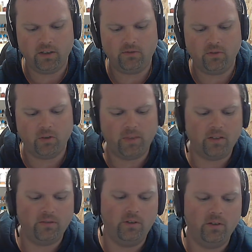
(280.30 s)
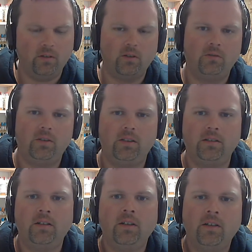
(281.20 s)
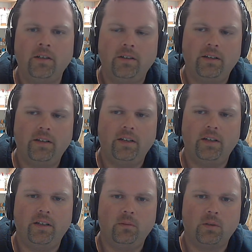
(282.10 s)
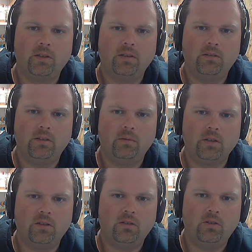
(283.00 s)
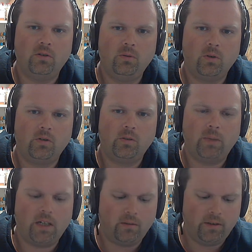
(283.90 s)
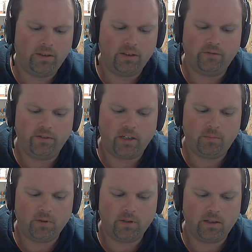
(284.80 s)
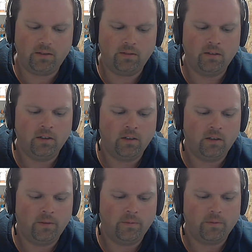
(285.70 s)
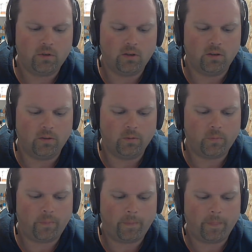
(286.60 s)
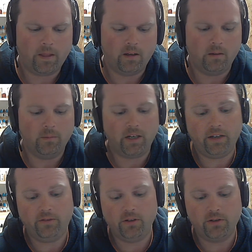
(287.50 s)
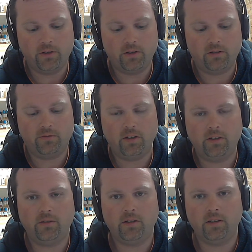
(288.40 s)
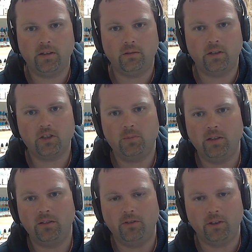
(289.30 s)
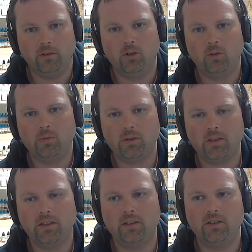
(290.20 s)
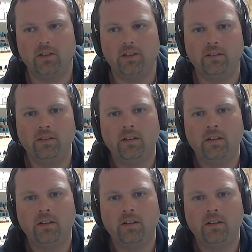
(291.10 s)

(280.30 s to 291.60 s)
full mouth feel over it, and it wasn't too overpowering at 5%. So I've used this flavor in a recipe at a very low percentage, and